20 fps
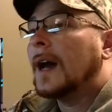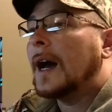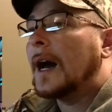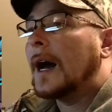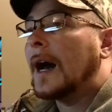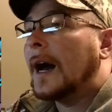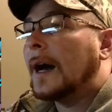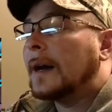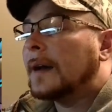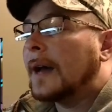
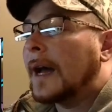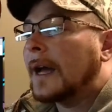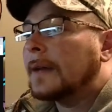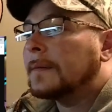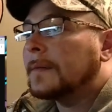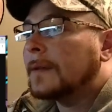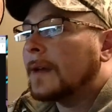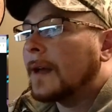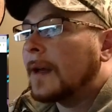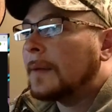
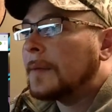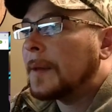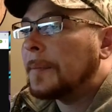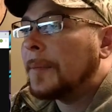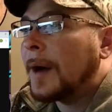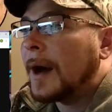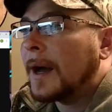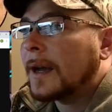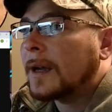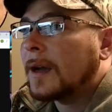I'm the
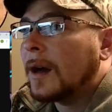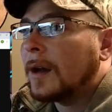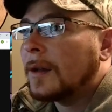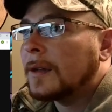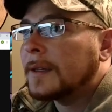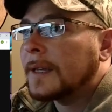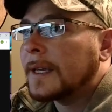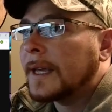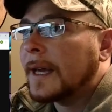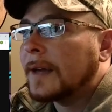pot calling
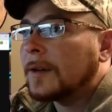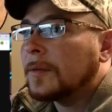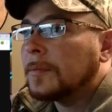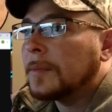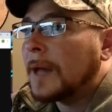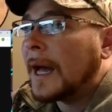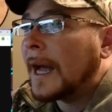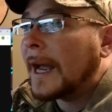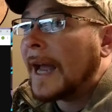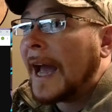the kettle
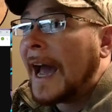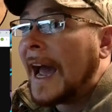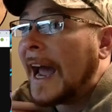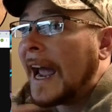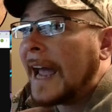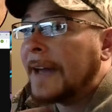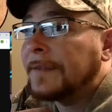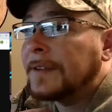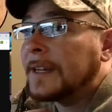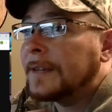black. I
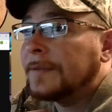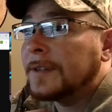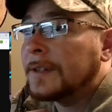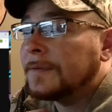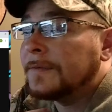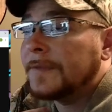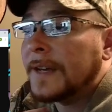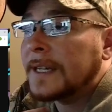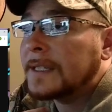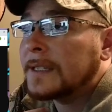haven't even
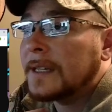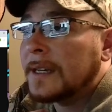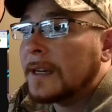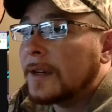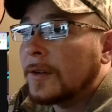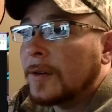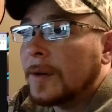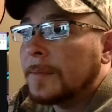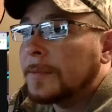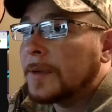invested in
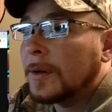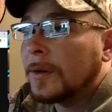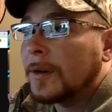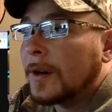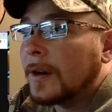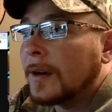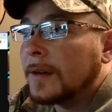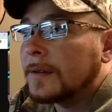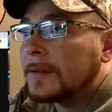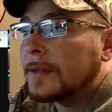
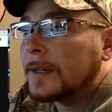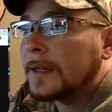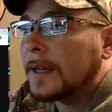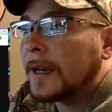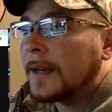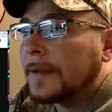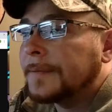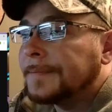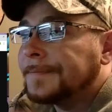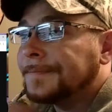cryptocurrency
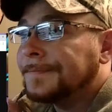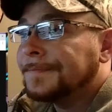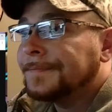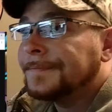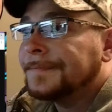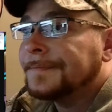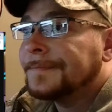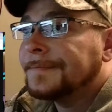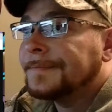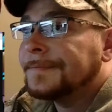yet.
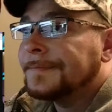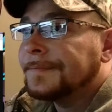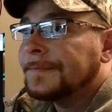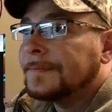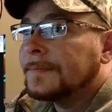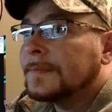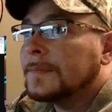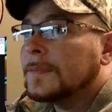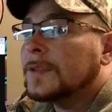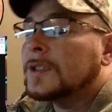
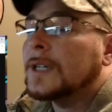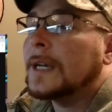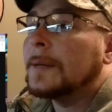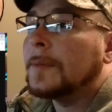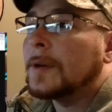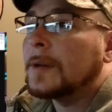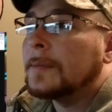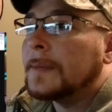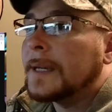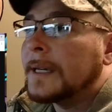Shame
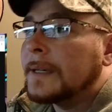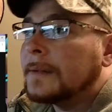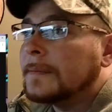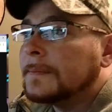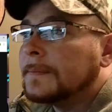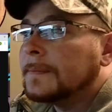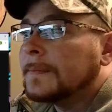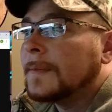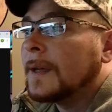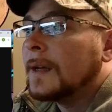on me.
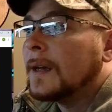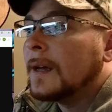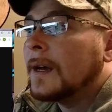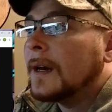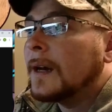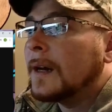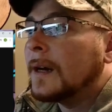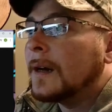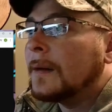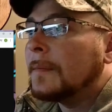
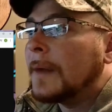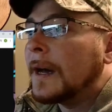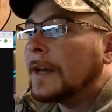I